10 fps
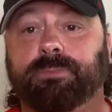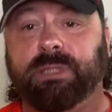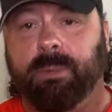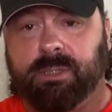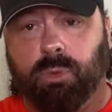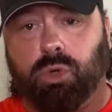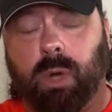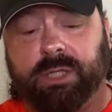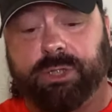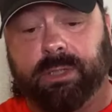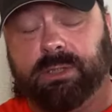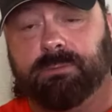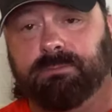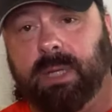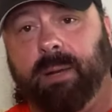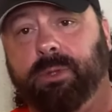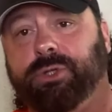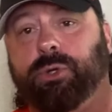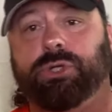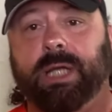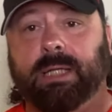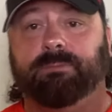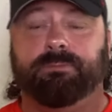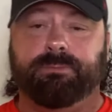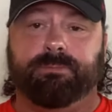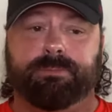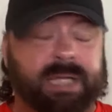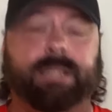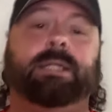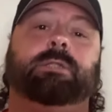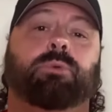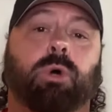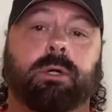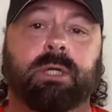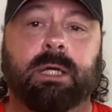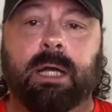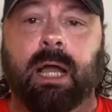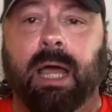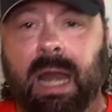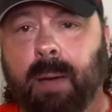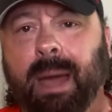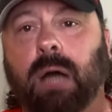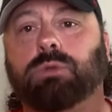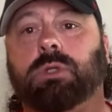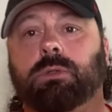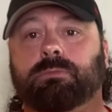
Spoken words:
Send me some more questions. My name is Eugene. Nick Dinsmore, and I'm out.